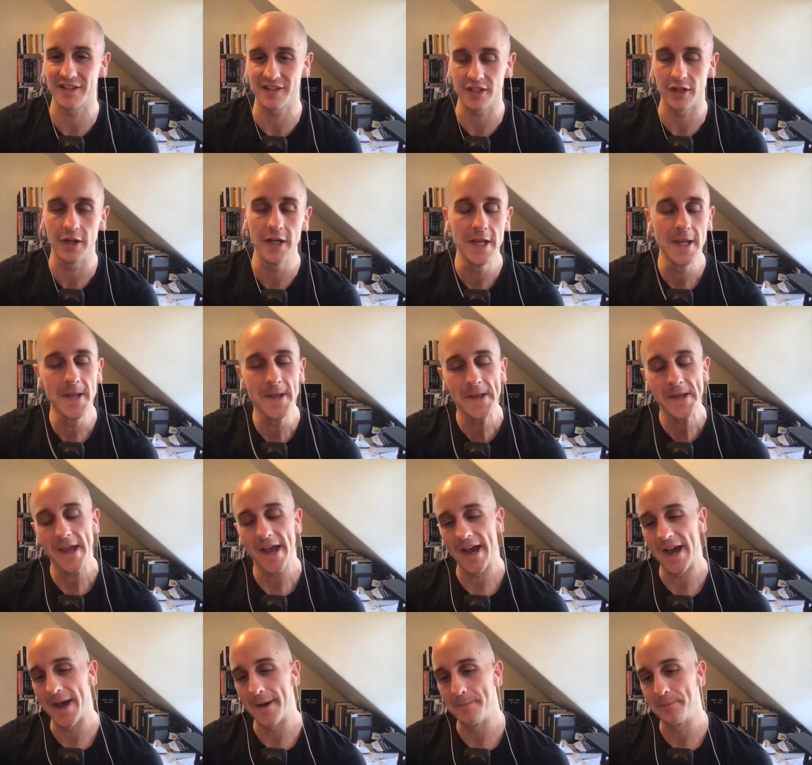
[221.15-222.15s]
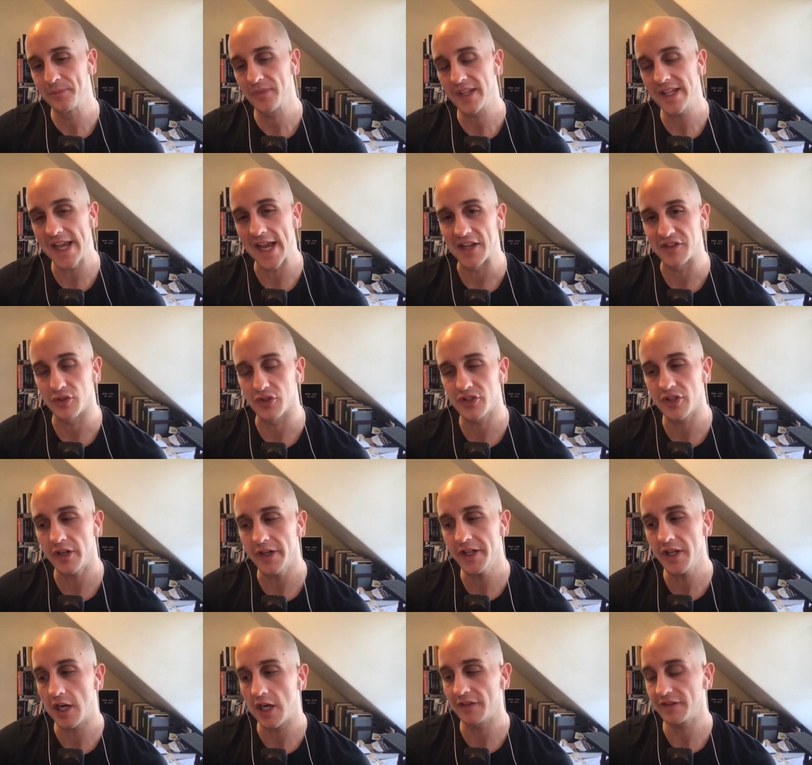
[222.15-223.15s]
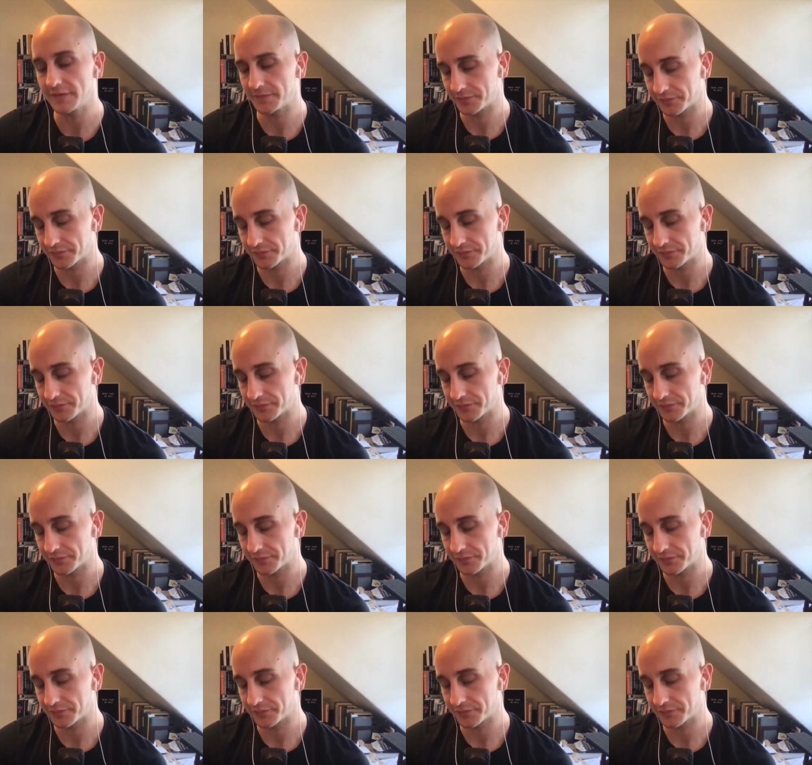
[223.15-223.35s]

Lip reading: So, so starting off,